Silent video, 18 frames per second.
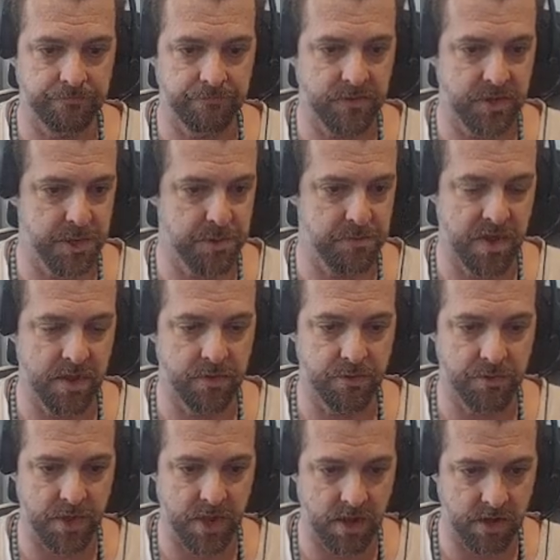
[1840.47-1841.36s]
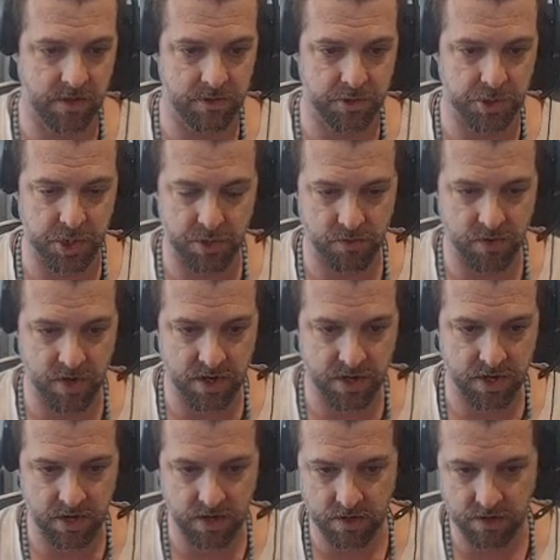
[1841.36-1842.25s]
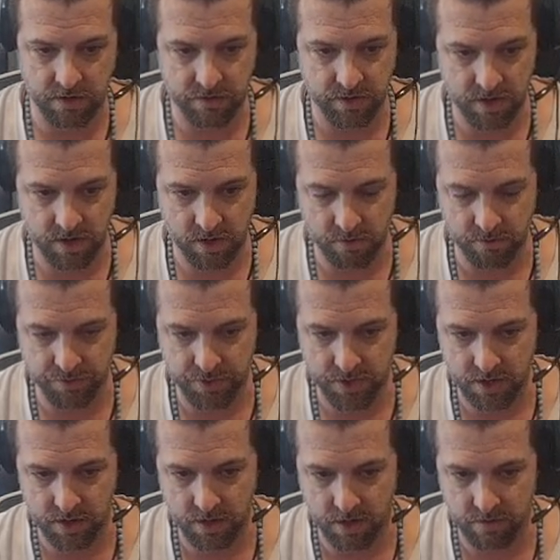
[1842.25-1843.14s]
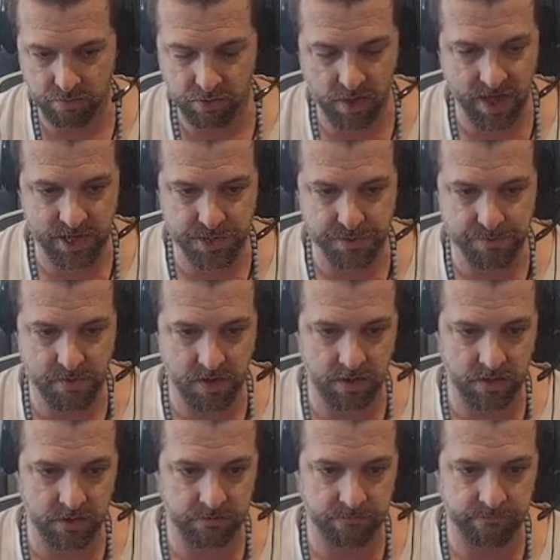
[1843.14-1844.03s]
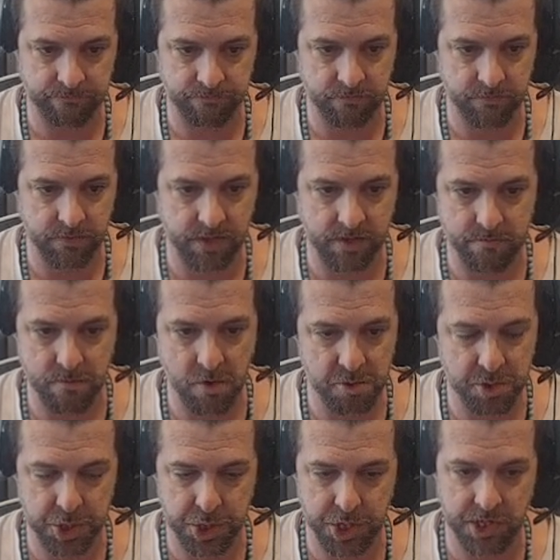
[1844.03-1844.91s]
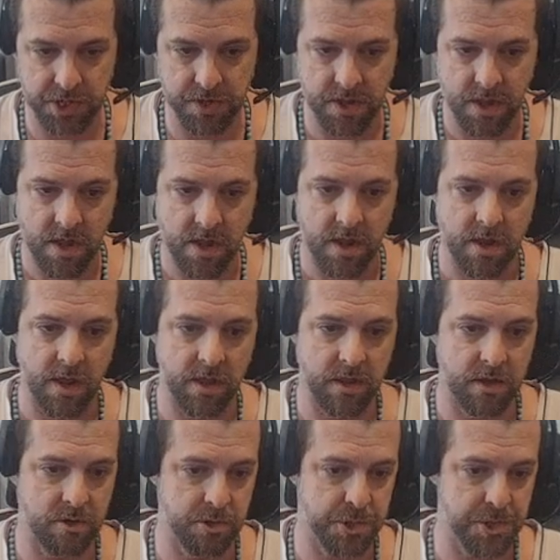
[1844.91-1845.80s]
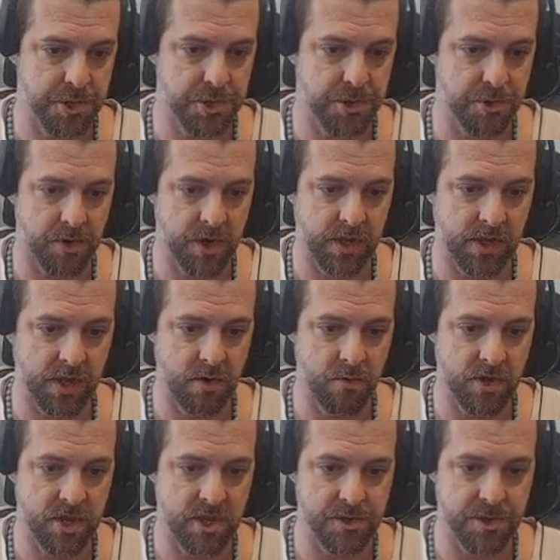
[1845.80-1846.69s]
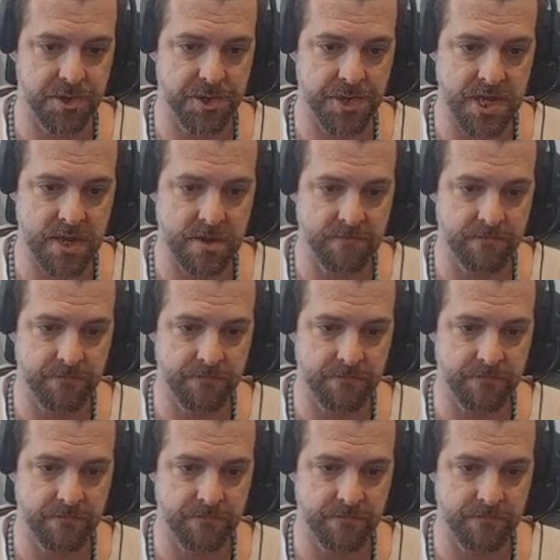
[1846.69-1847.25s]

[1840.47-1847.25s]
spin thing generating, the plasma in motion, and here's the string, and we can see